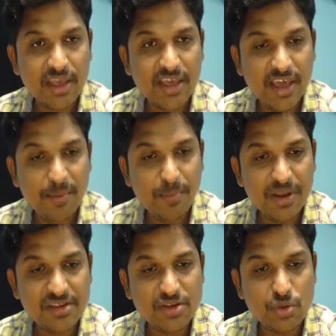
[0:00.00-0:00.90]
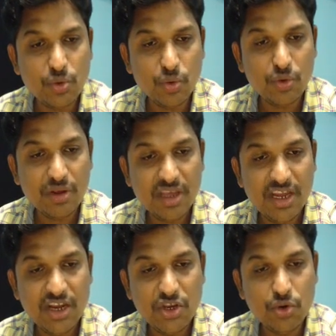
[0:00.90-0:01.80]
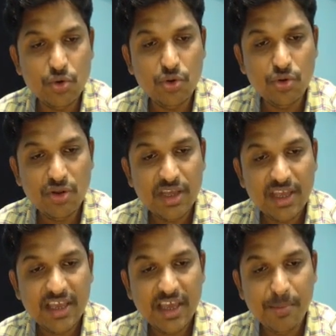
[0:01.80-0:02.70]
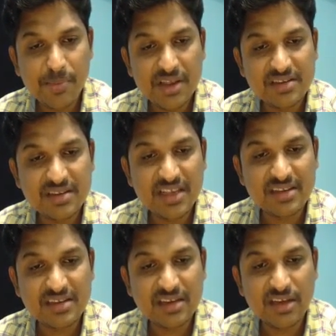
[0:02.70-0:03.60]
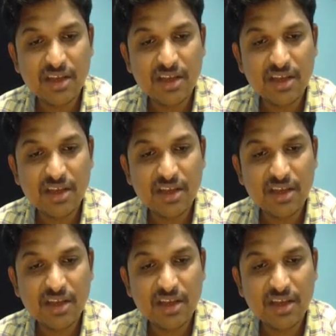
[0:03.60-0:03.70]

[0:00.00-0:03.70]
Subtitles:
k plus 2 into k plus 6.